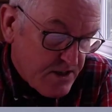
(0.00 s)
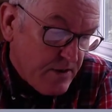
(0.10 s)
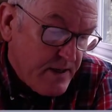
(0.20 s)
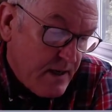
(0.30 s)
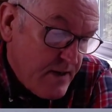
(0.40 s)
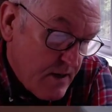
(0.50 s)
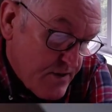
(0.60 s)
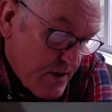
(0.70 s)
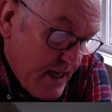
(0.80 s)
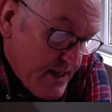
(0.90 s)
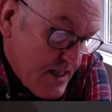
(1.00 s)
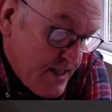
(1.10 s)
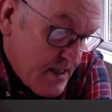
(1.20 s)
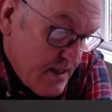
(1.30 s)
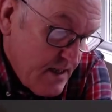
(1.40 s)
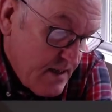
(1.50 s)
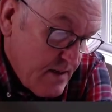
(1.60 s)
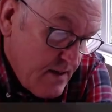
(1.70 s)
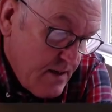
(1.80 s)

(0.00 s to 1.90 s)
So that's the end of the